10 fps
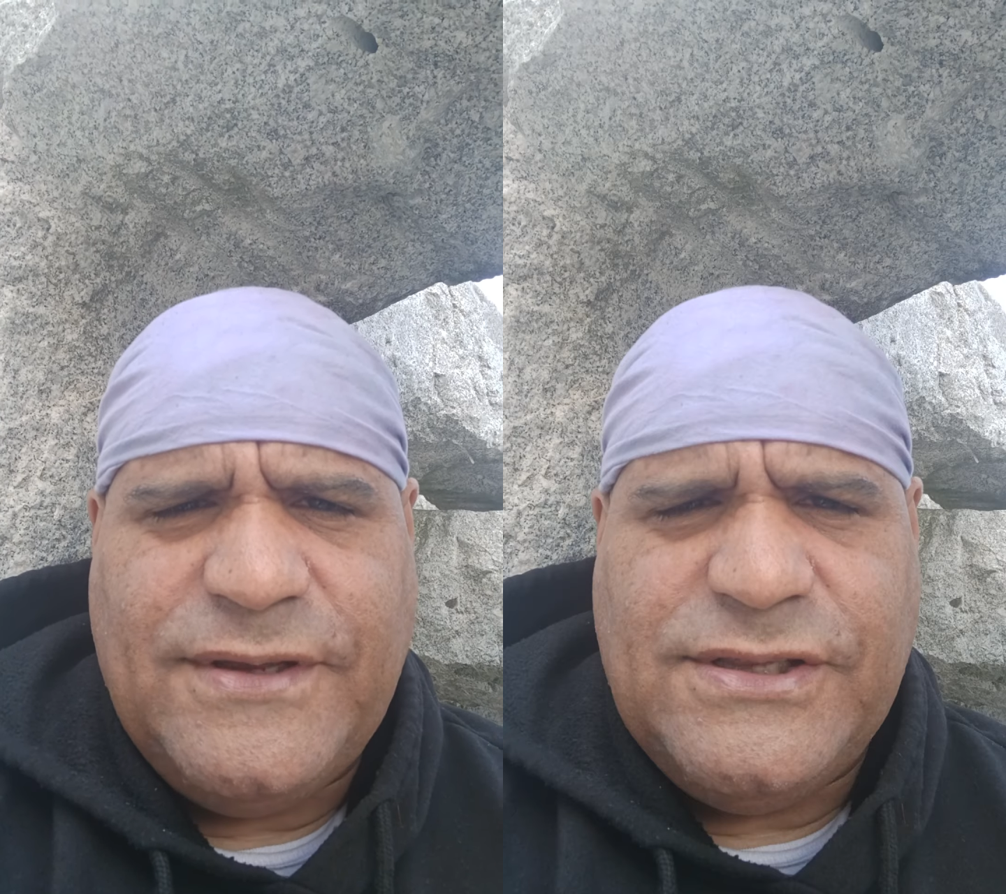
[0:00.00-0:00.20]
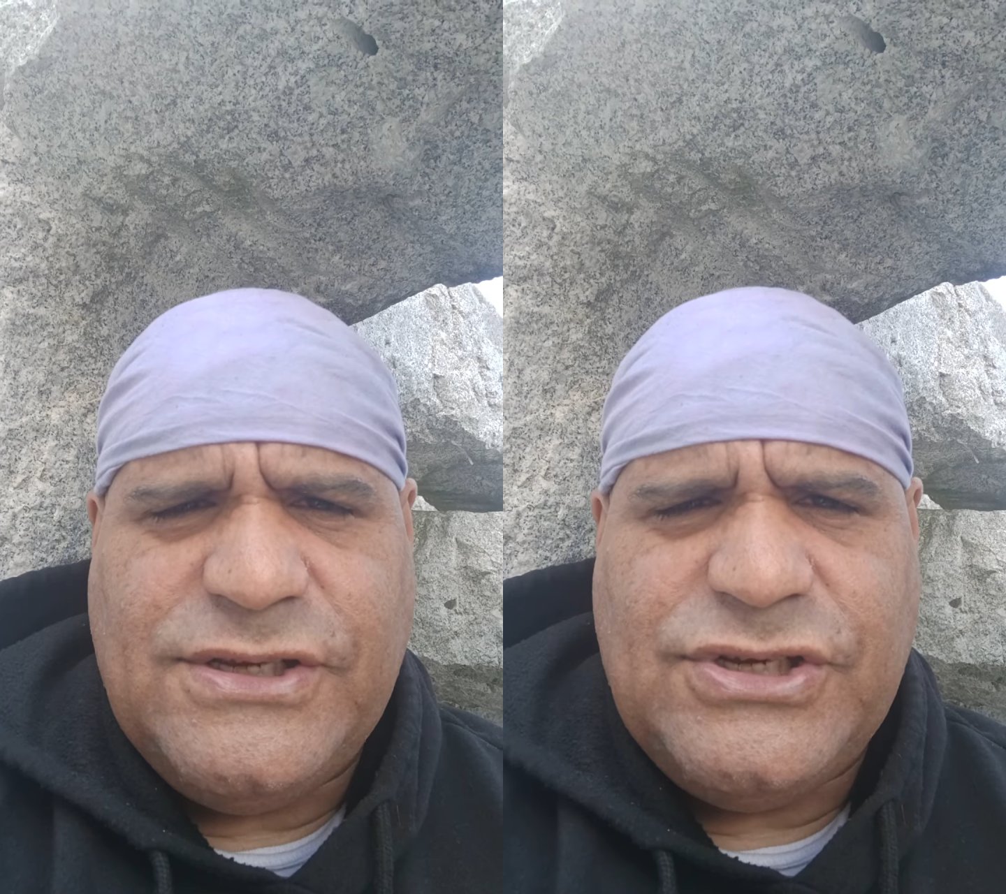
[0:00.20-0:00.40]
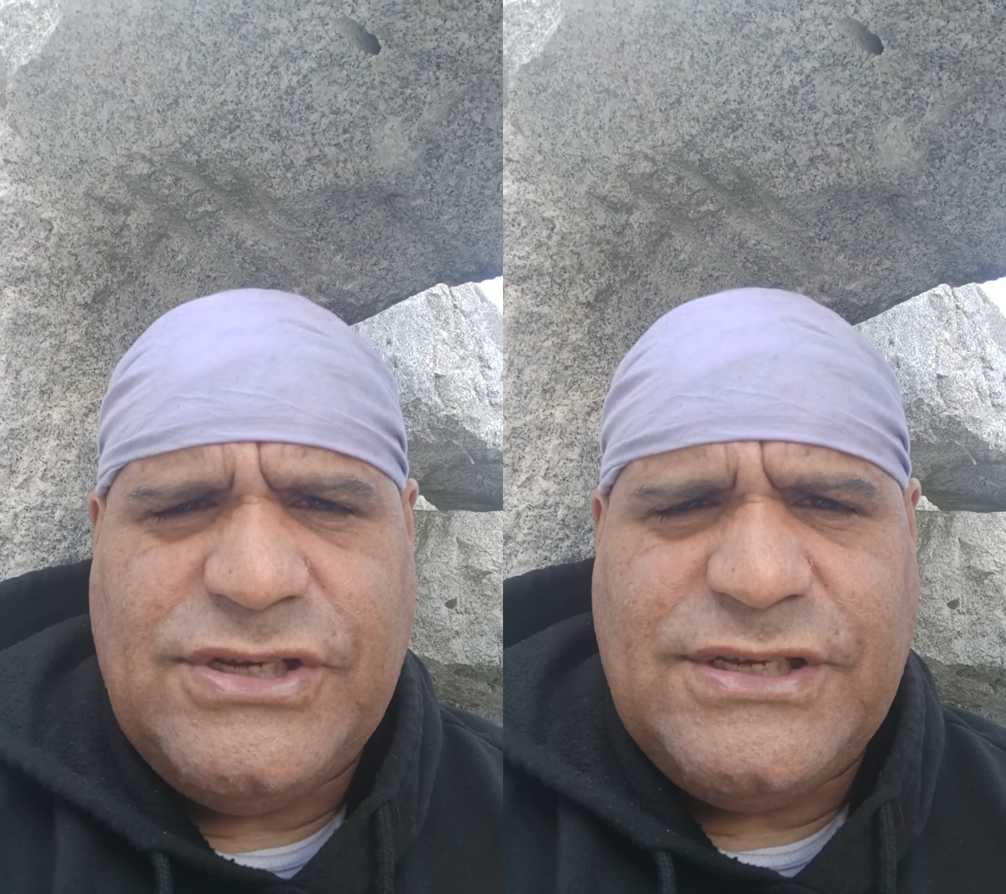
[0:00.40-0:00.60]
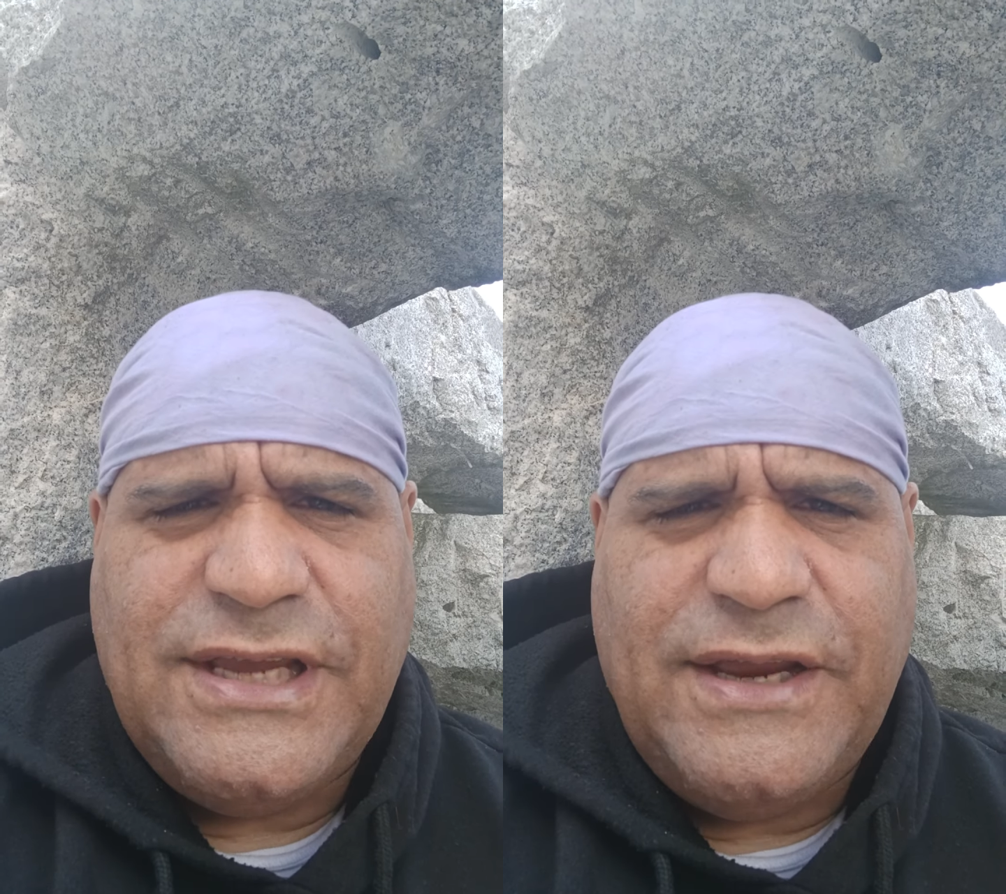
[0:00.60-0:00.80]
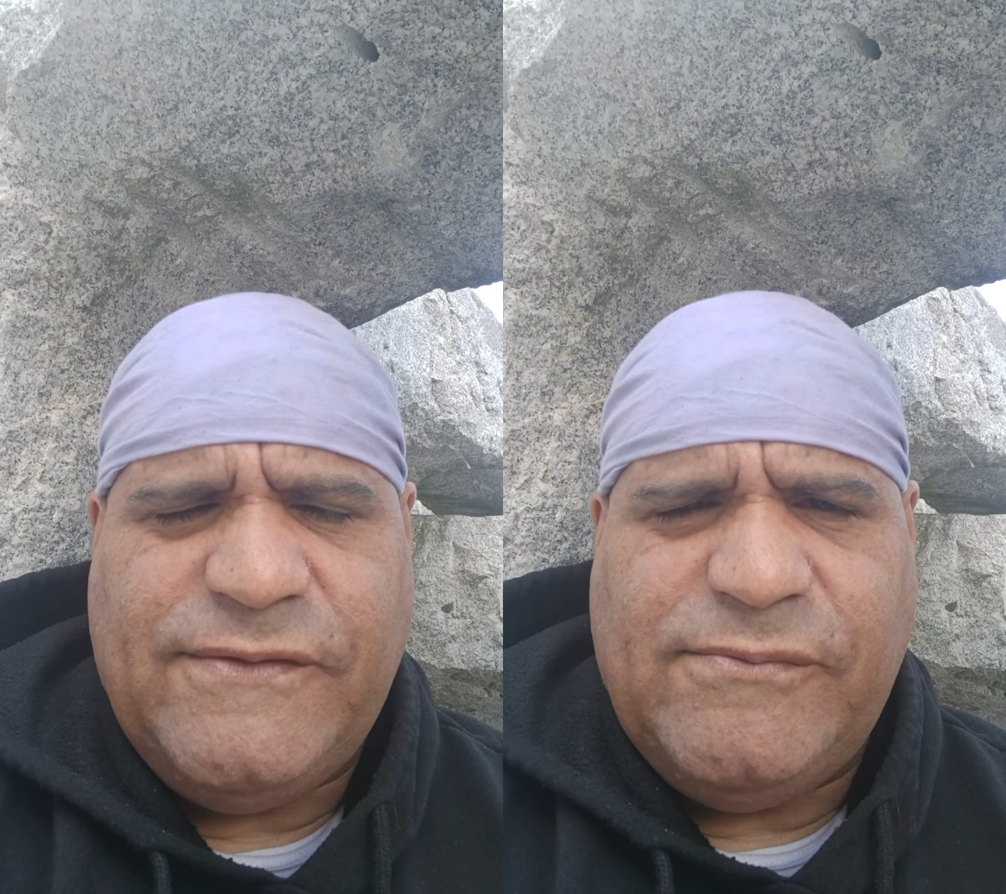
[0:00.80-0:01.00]
Indigenous
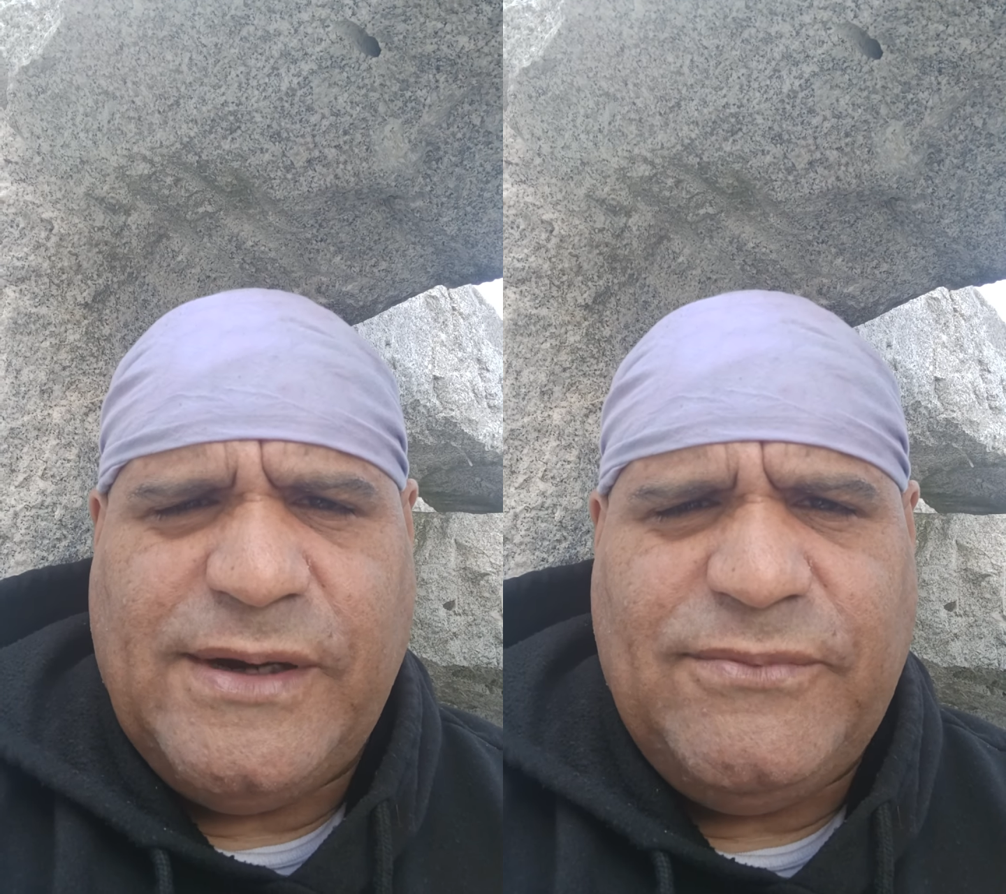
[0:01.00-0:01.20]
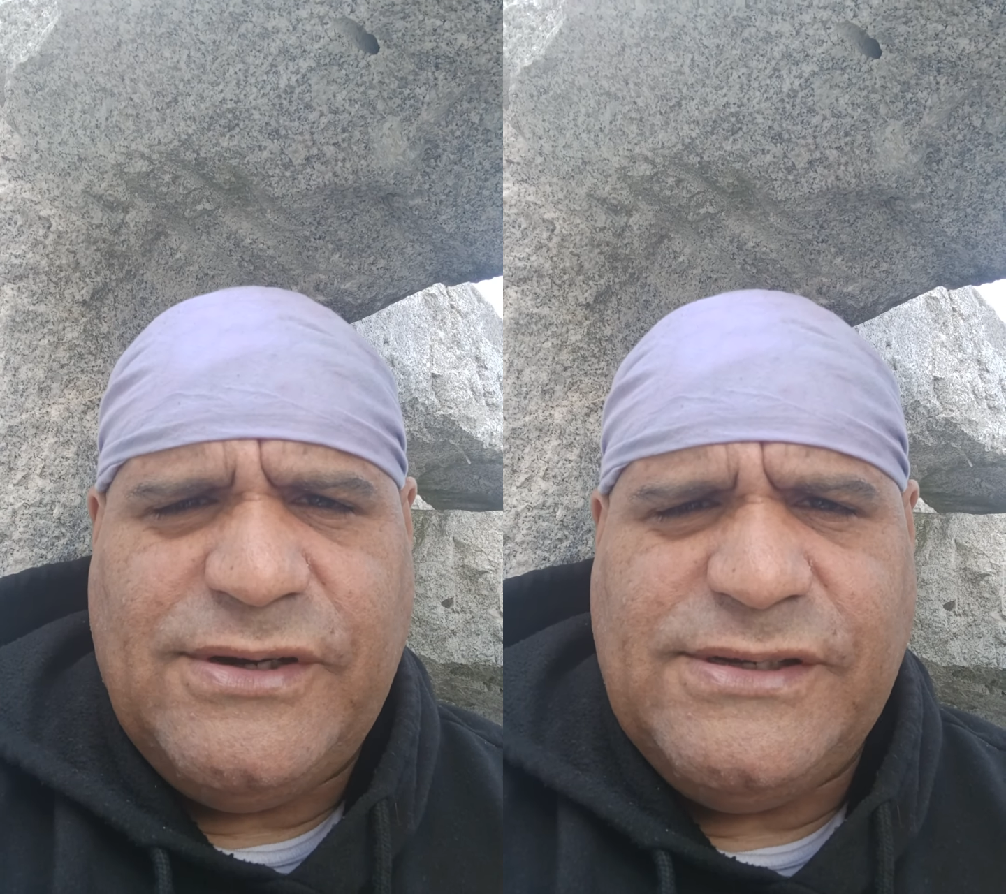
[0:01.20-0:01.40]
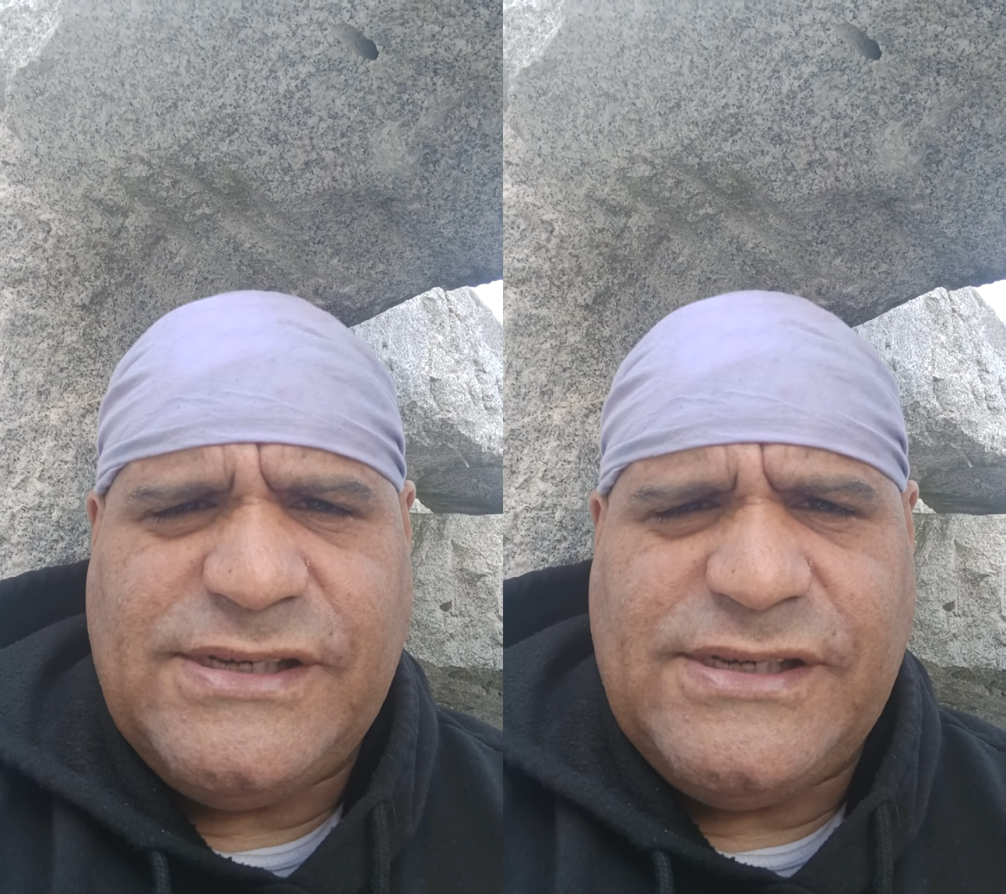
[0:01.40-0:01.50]
Day Remembrance,